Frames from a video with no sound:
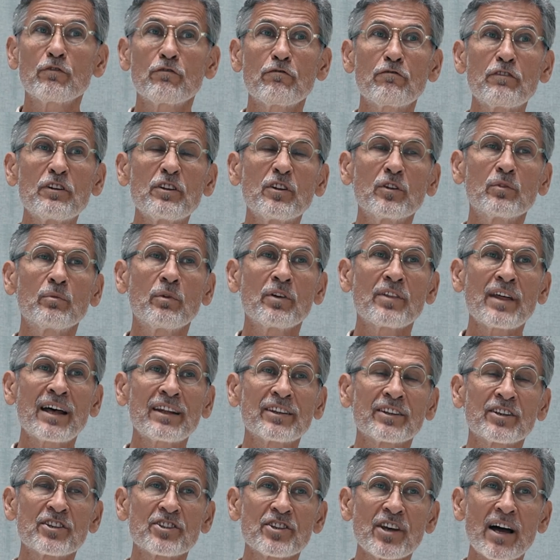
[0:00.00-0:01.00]
filled with
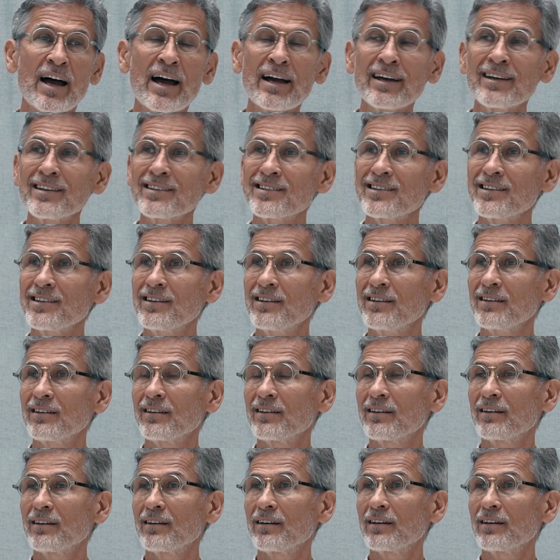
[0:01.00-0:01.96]
anxiety